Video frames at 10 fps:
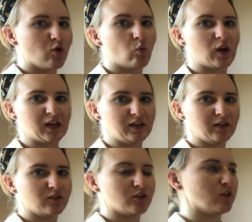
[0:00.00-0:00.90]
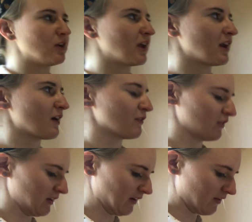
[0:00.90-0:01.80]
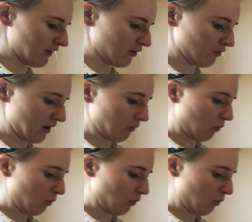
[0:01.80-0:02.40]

what I need to do to get everything to sound at